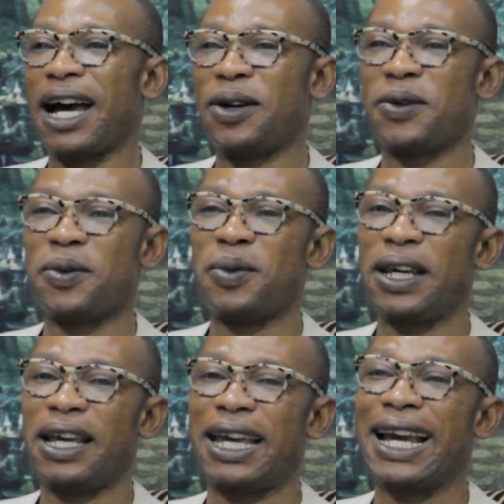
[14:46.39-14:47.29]
And it will
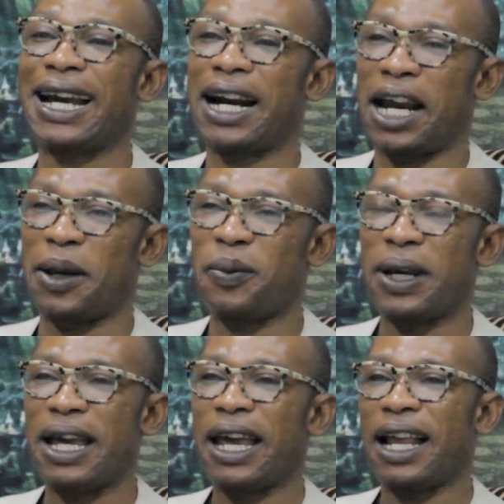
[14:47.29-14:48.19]
be a crime
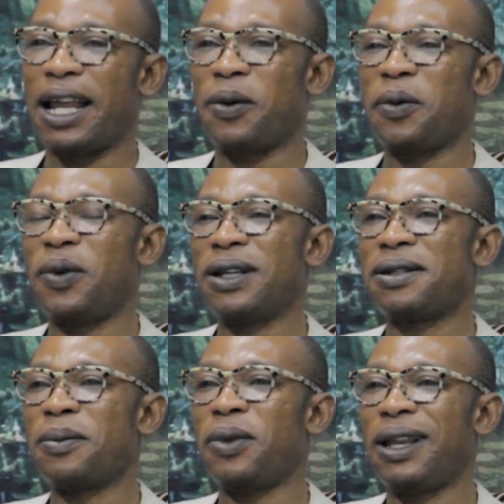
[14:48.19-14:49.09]
Now we bring
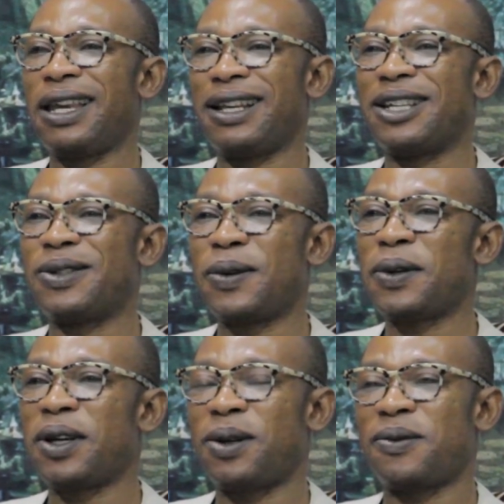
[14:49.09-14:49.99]
somebody in the
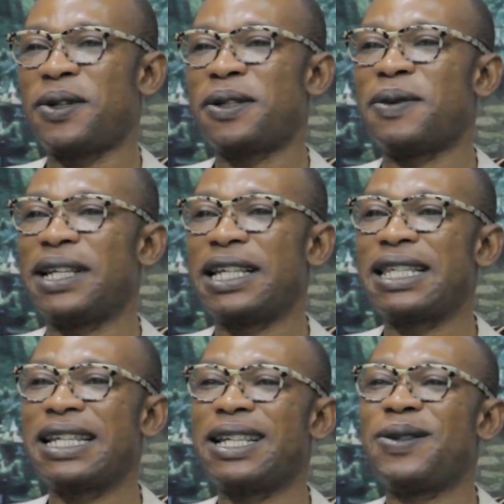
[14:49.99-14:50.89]
studio. You've just been
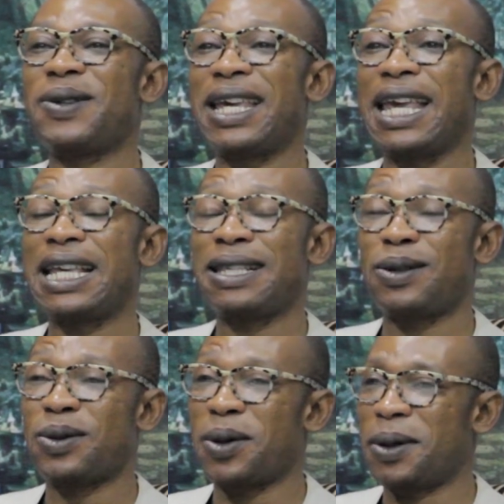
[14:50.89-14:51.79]
listening to his
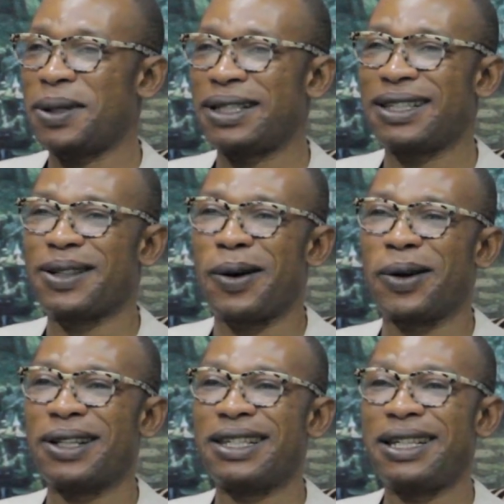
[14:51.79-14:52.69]
songs
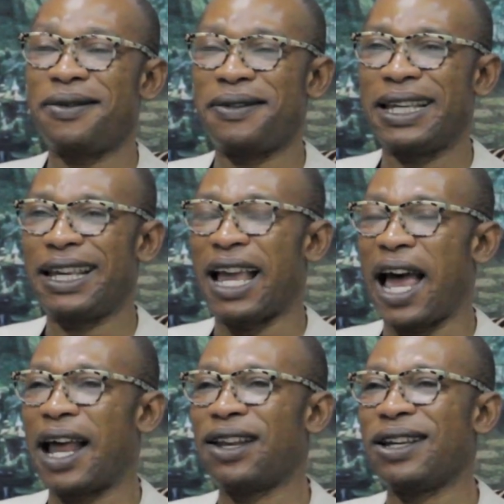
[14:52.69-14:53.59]
on TV
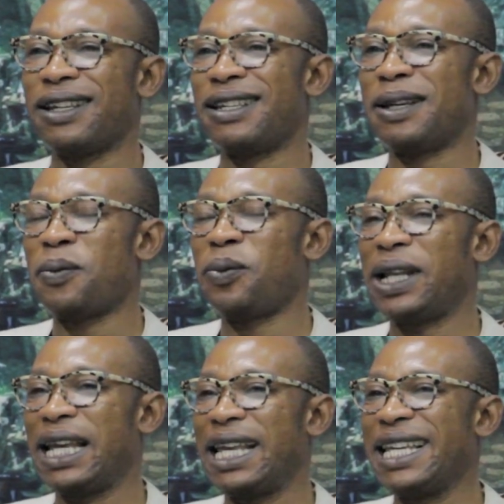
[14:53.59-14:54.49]
and he didn't
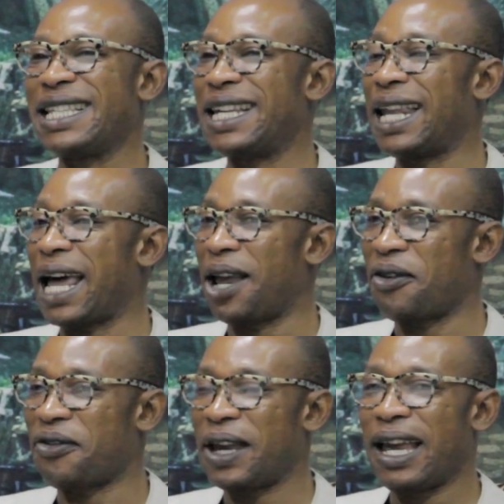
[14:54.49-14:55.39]
play it
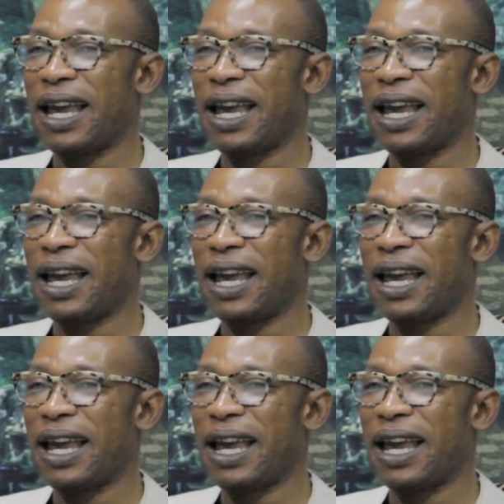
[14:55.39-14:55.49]
live.